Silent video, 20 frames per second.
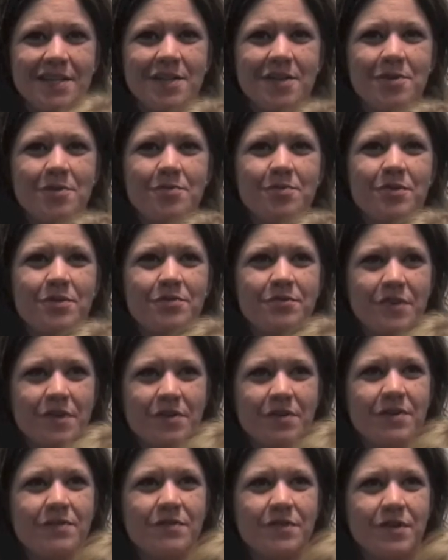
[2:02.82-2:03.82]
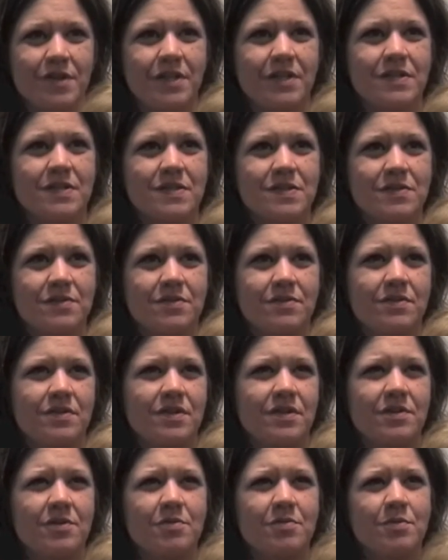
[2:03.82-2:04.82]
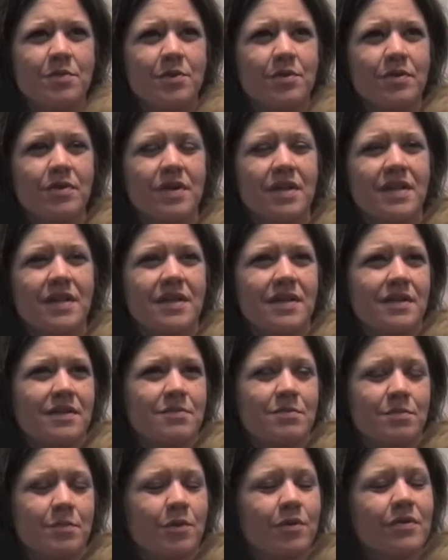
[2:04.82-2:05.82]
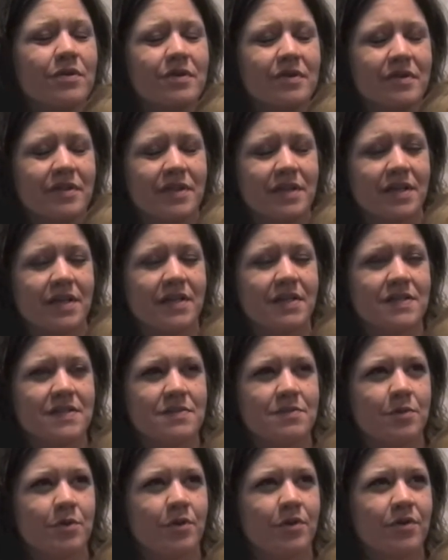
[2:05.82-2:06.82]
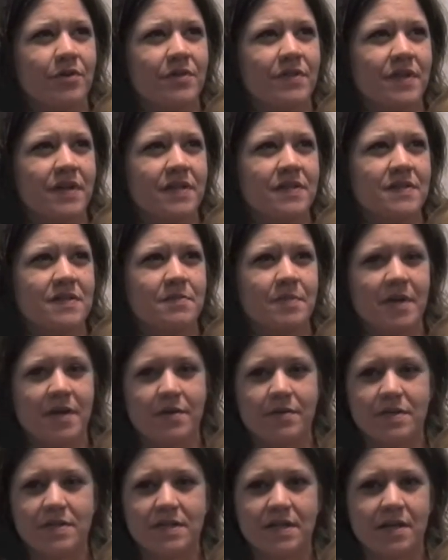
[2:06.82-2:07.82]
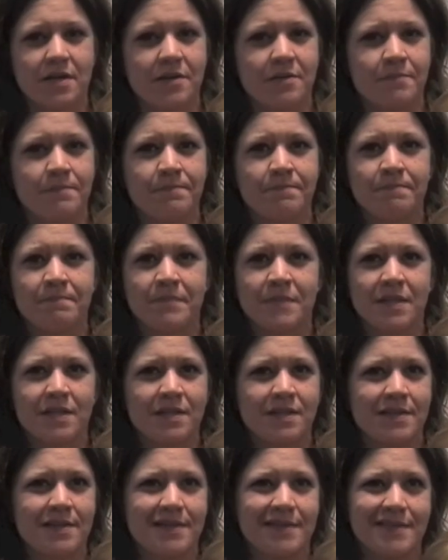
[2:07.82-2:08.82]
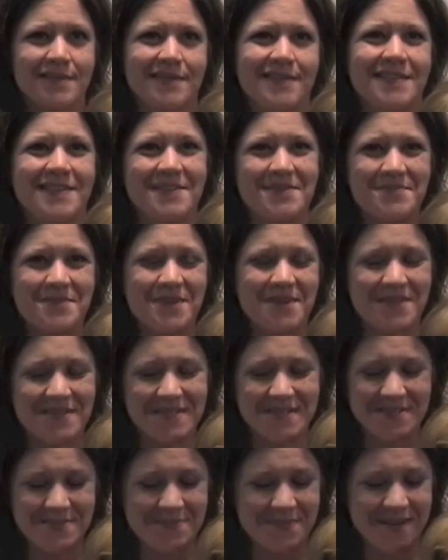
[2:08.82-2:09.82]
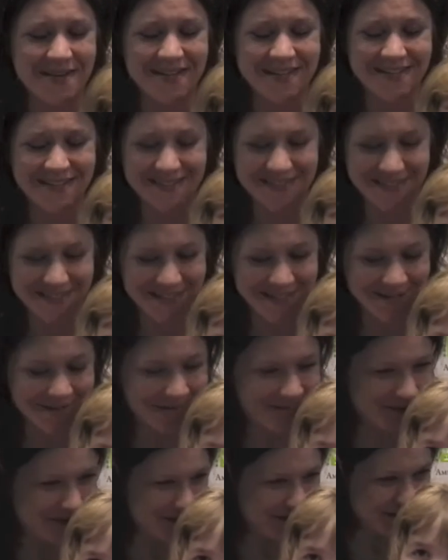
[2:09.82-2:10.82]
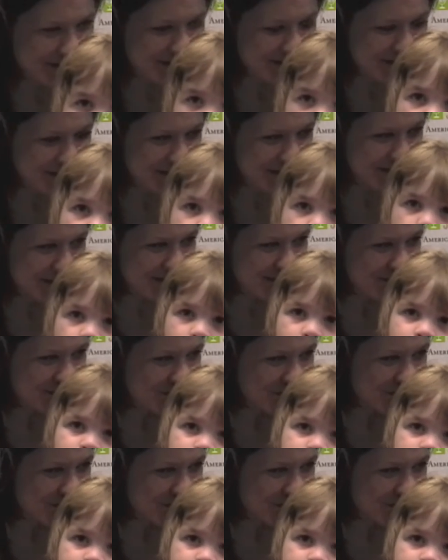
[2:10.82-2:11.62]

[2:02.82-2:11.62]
You know, we're very, very concerned, you know, moral things about, now I'm put on the spot, and I can't remember, but,